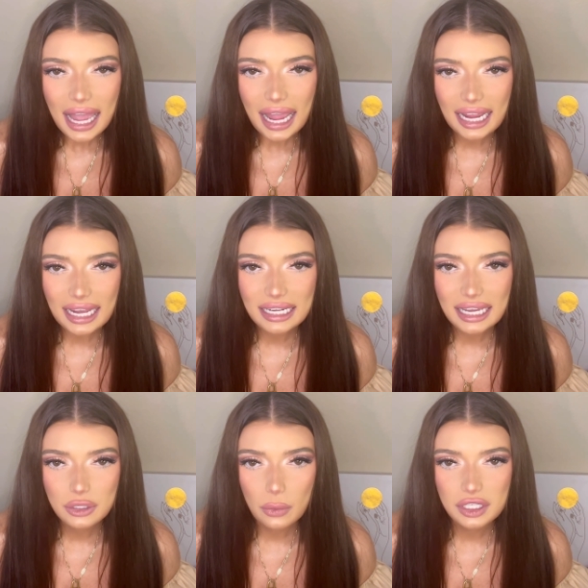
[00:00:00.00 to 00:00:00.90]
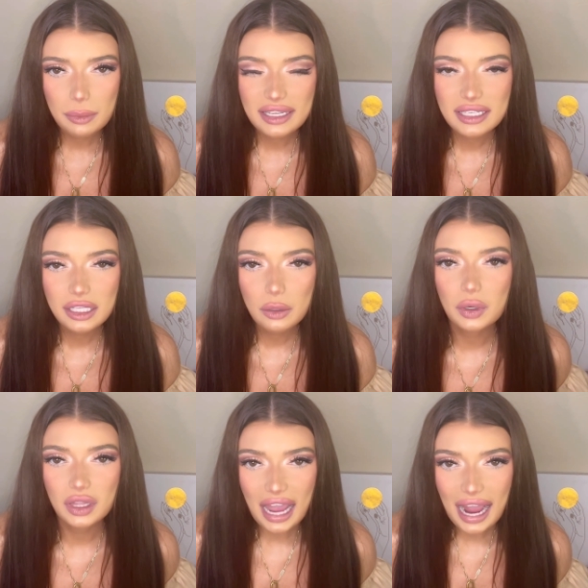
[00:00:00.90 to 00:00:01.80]
and it's going to basically
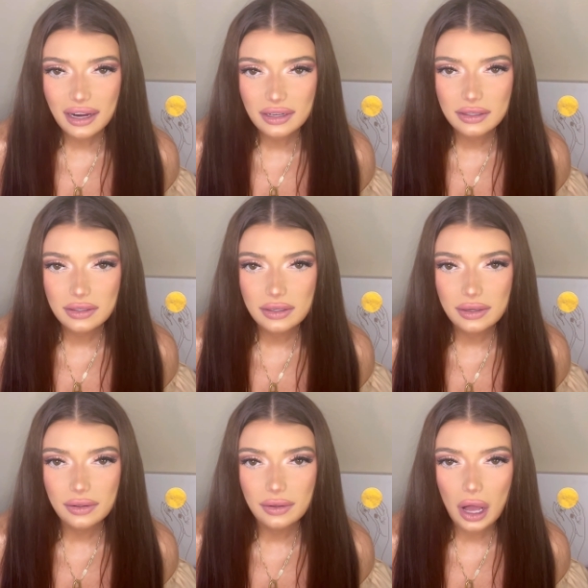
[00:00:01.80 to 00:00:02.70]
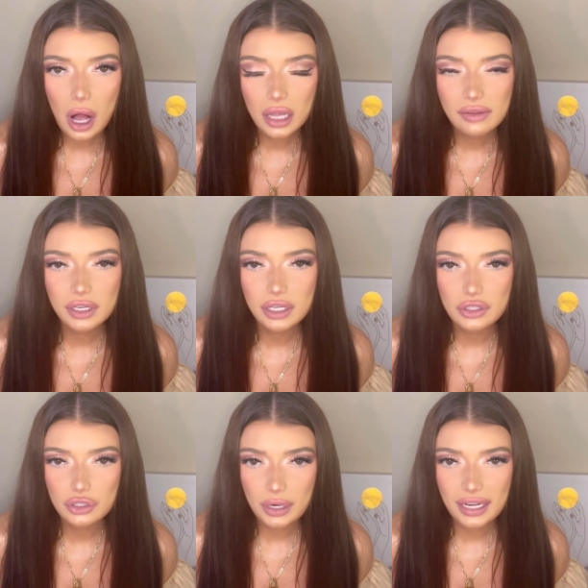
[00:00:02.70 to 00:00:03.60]
relax all of the
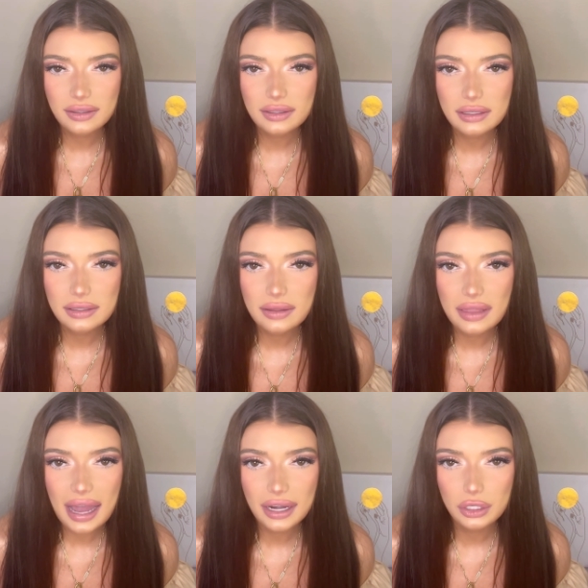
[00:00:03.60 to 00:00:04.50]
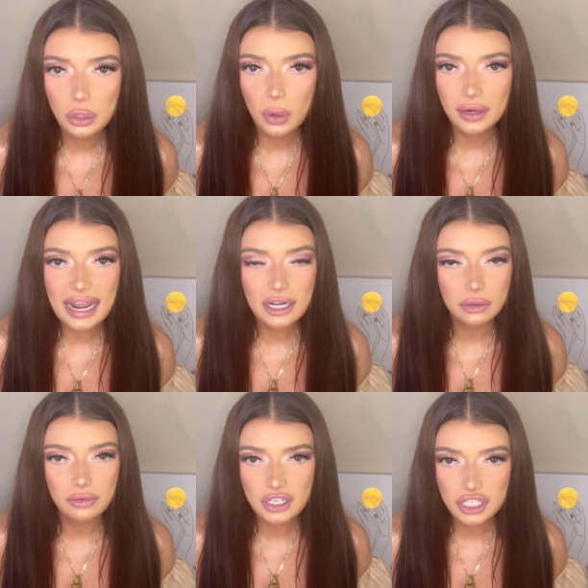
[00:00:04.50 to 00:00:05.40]
constraints that your
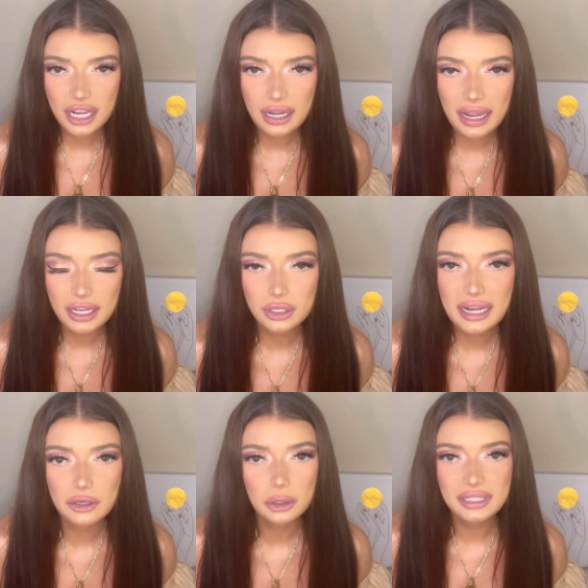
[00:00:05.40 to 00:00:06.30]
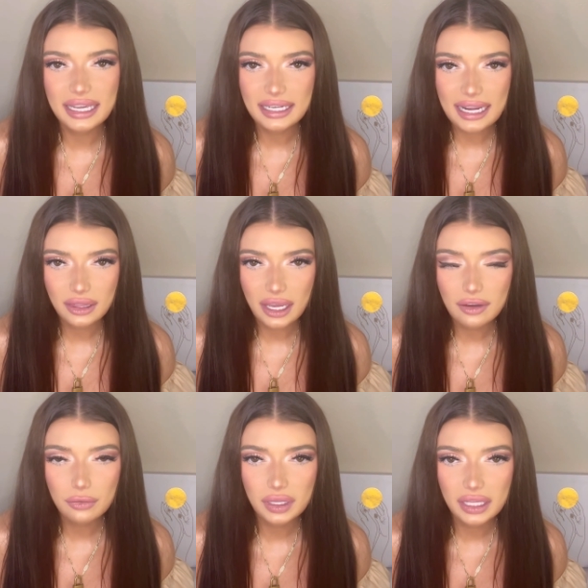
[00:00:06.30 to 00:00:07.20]
natural vision and your natural day-to-day
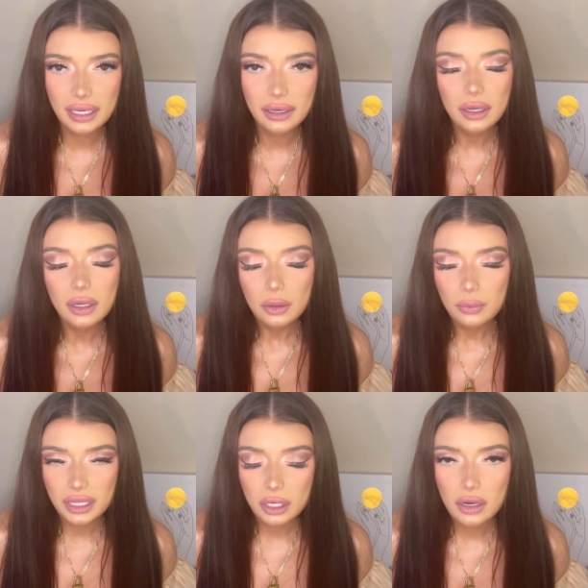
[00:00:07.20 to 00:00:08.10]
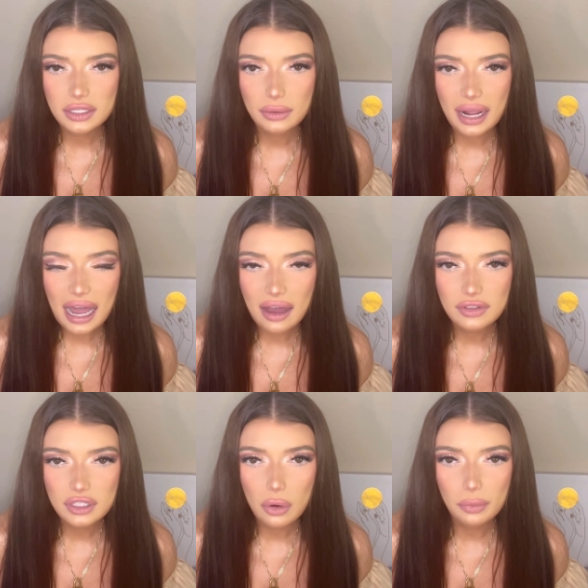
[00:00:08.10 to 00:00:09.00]
life really cause you to have.
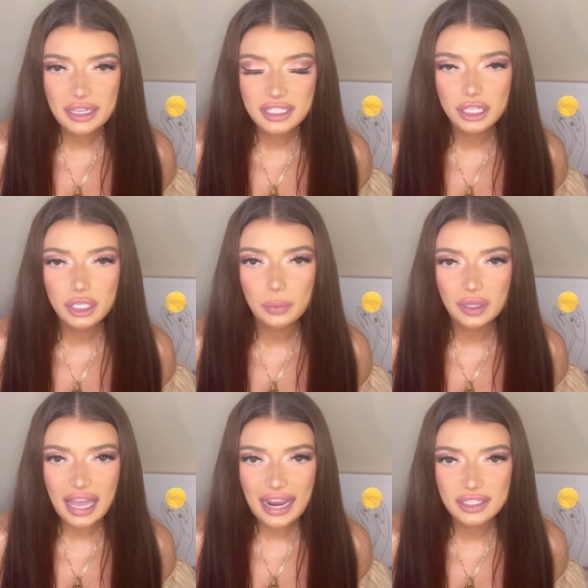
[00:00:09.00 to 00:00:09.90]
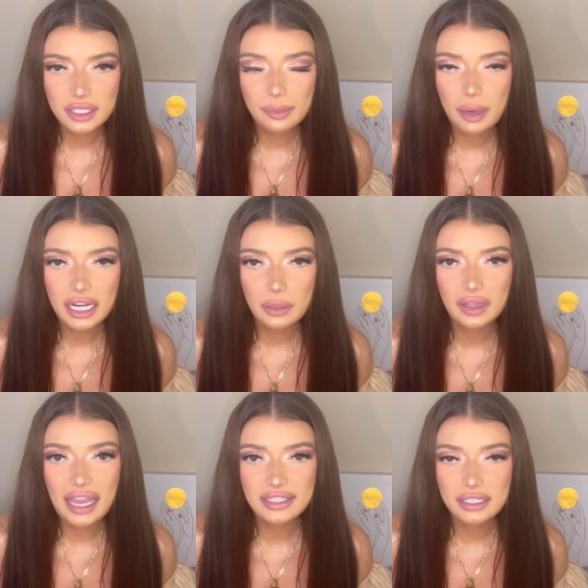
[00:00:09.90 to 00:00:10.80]
So basically you're relaxing your body,
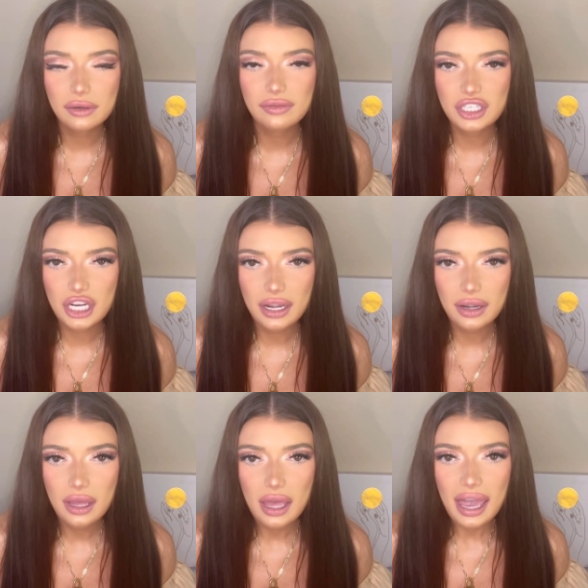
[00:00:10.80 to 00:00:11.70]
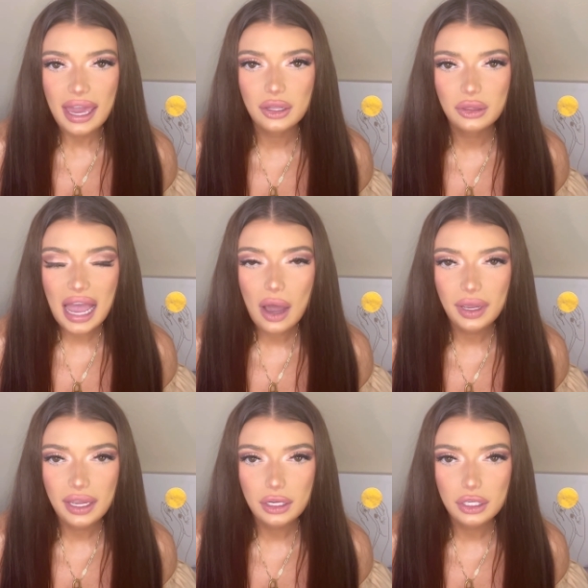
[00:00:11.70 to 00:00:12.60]
relaxing your vision, and
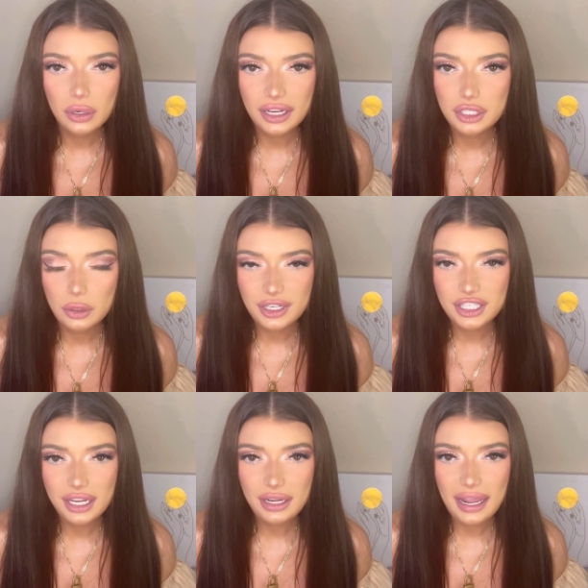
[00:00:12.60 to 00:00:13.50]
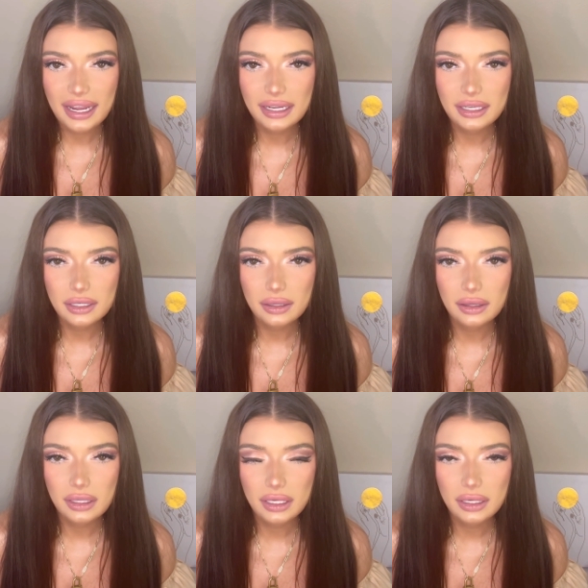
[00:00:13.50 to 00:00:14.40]
allowing your intuition and
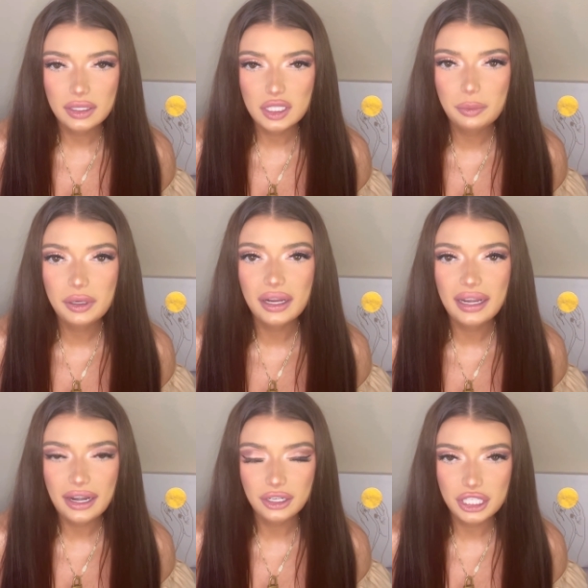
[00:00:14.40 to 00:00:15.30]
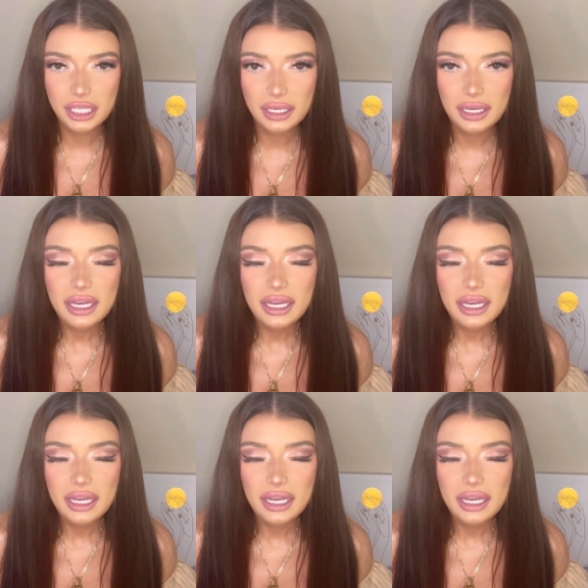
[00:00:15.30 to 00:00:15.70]
the spirit energy